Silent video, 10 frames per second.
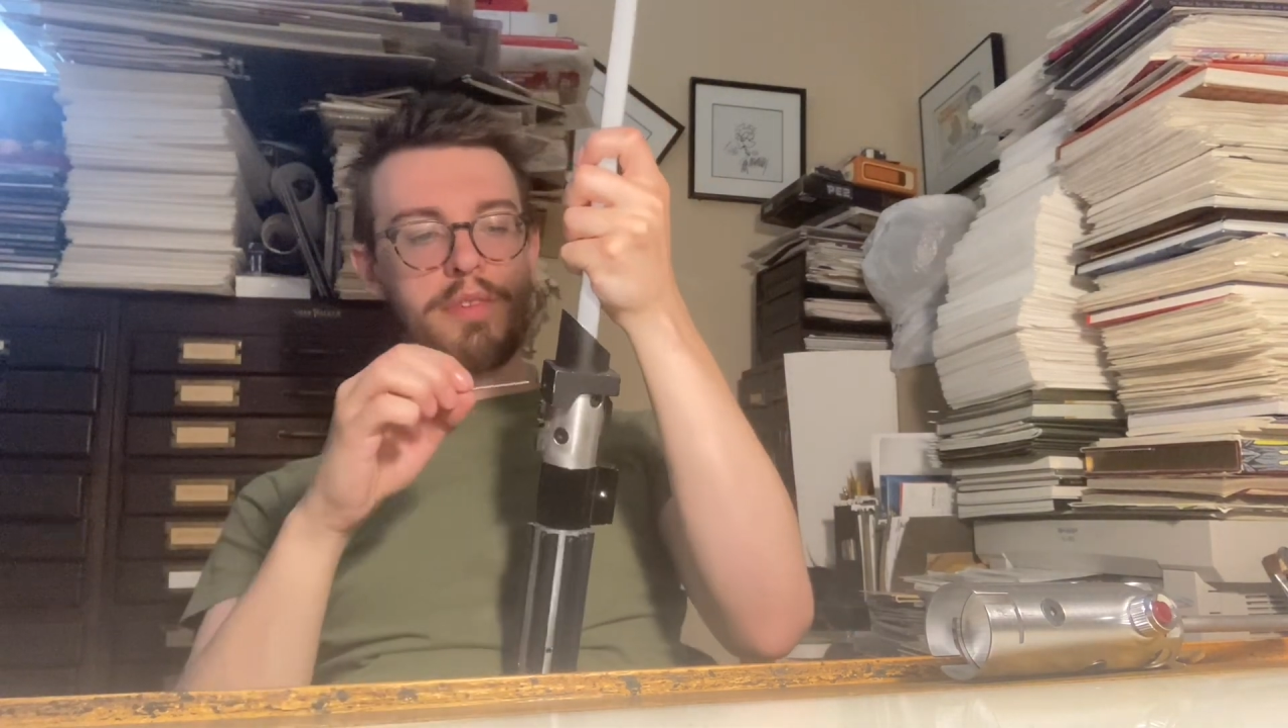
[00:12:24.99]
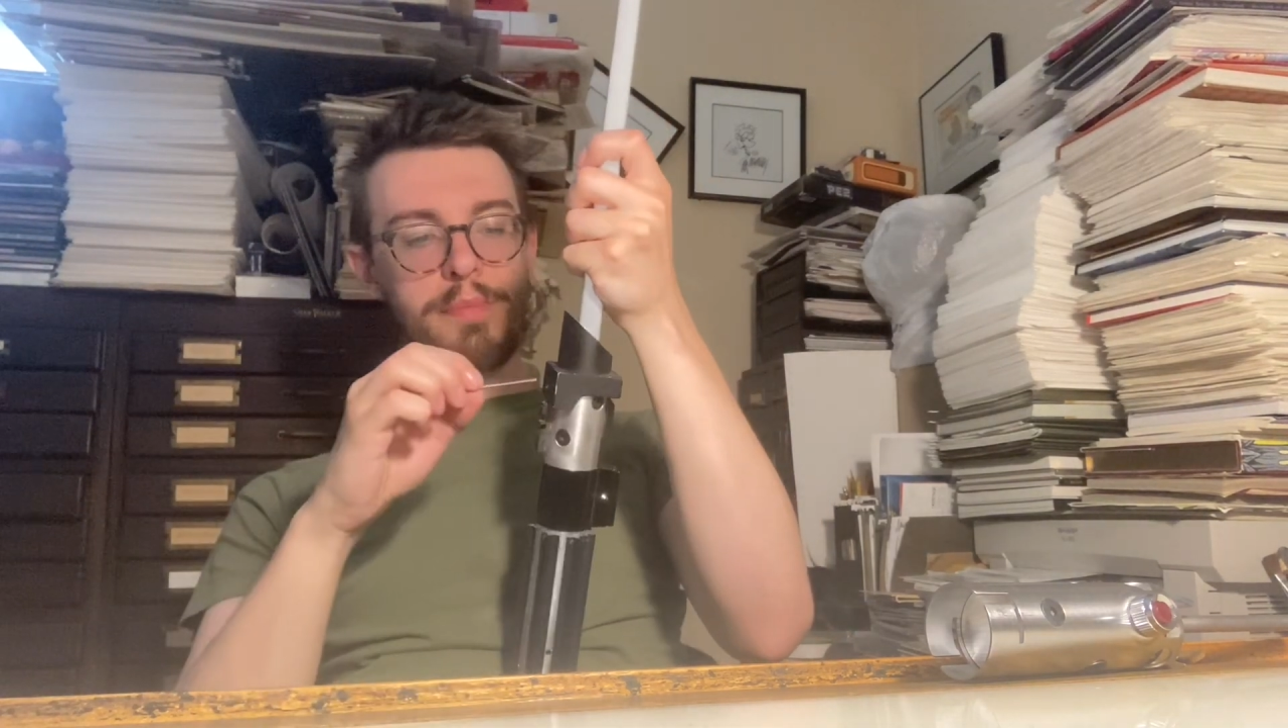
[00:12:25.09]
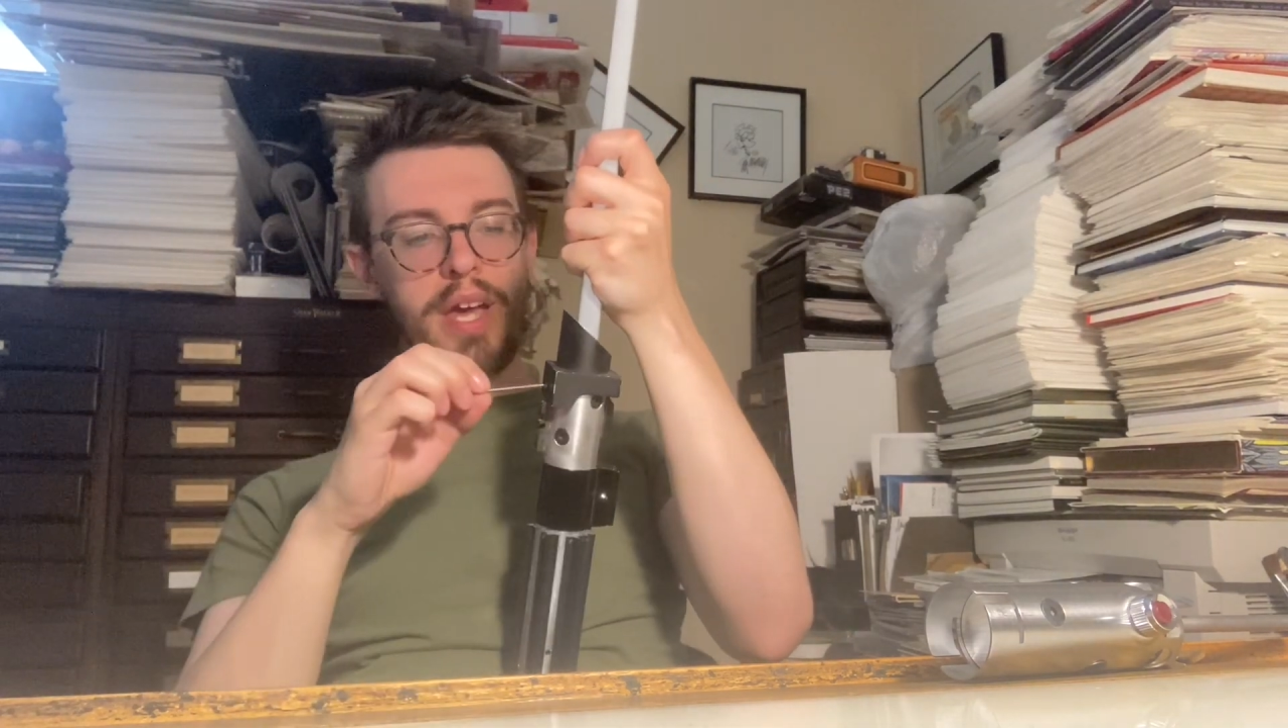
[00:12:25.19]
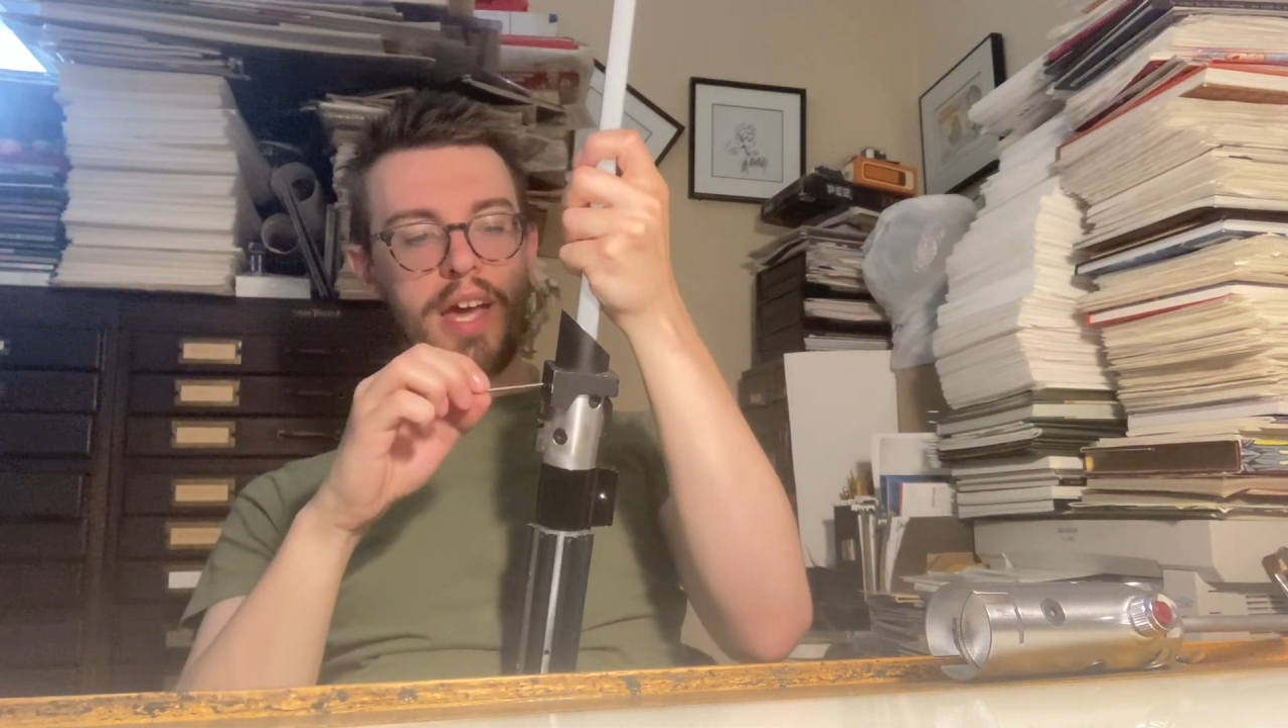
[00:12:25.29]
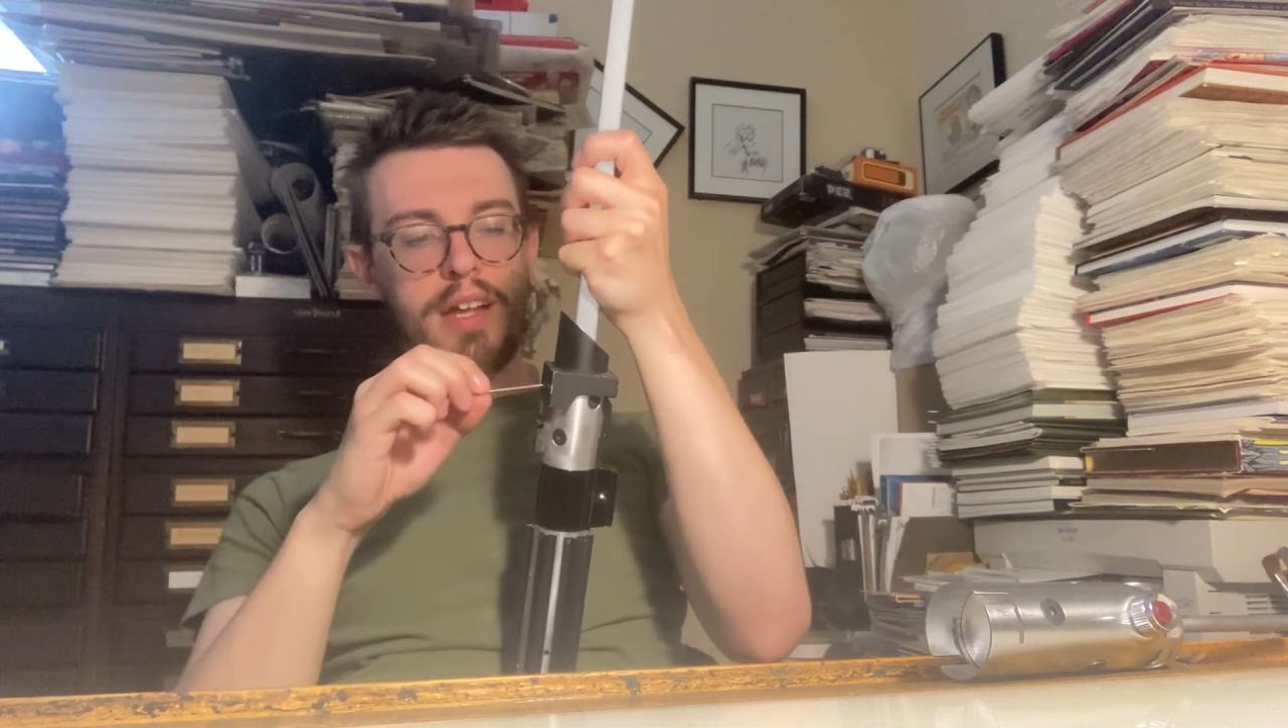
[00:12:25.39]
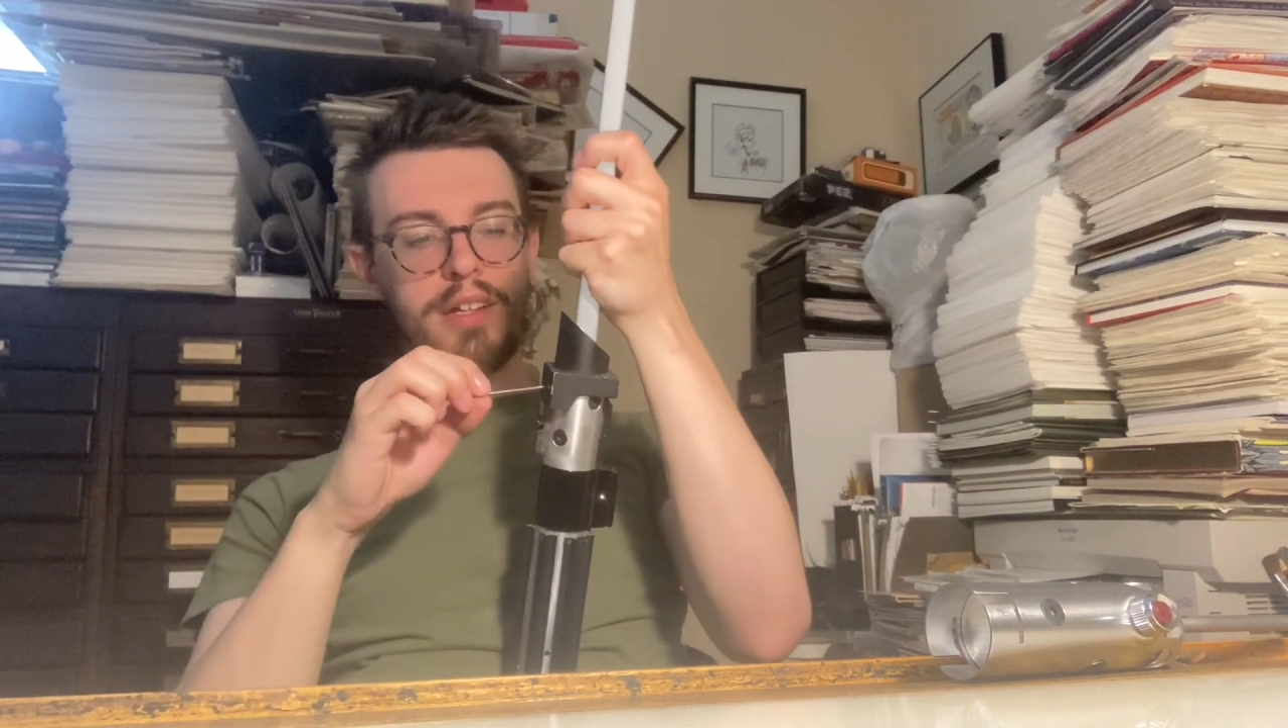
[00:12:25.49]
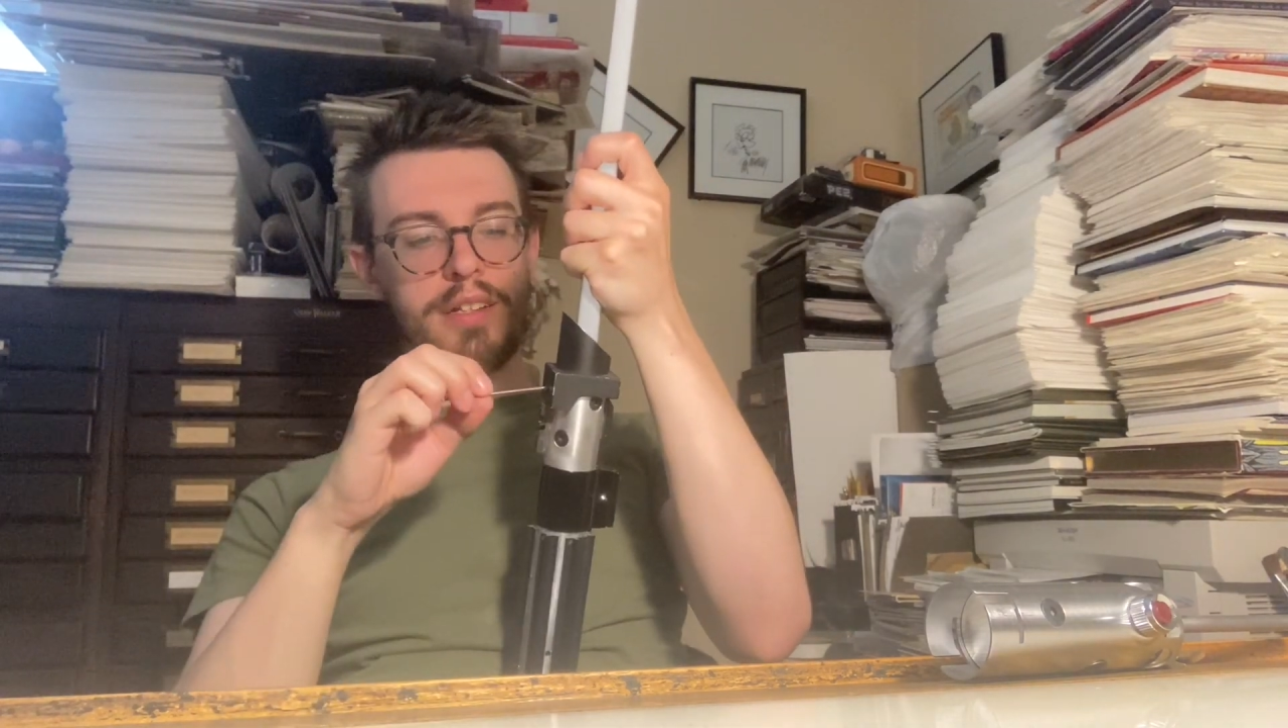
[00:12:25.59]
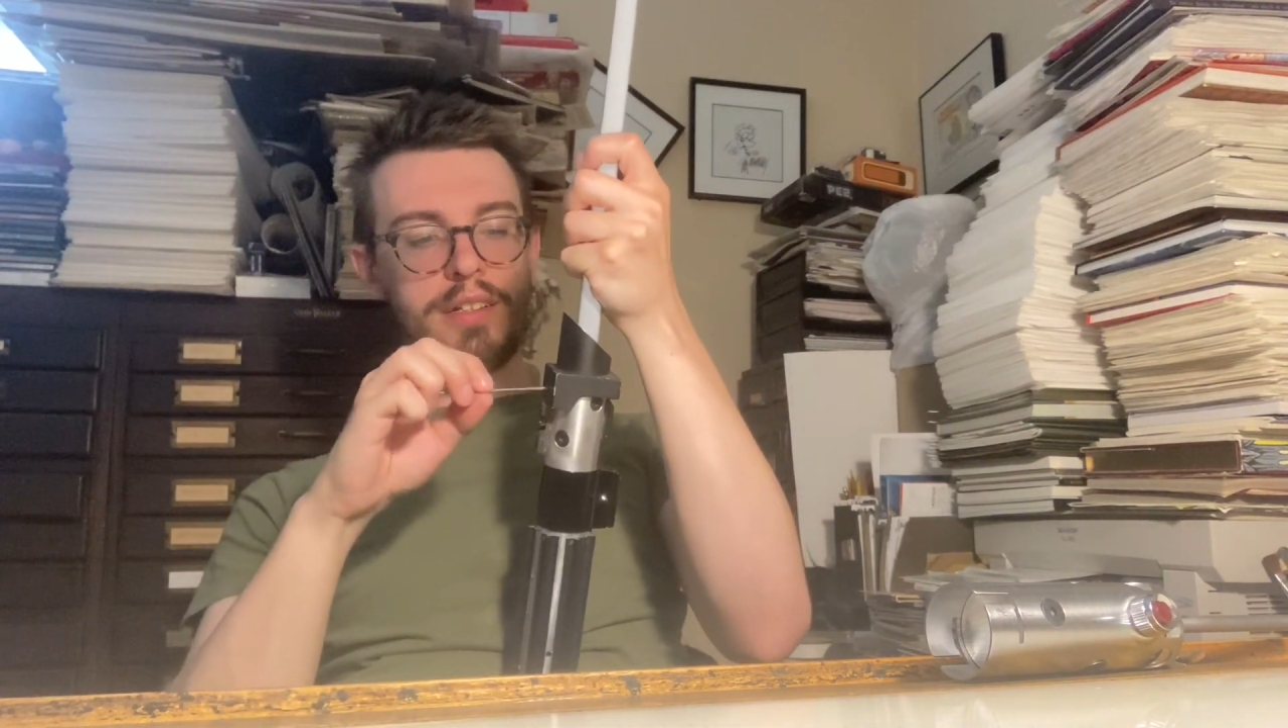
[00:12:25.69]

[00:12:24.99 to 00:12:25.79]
back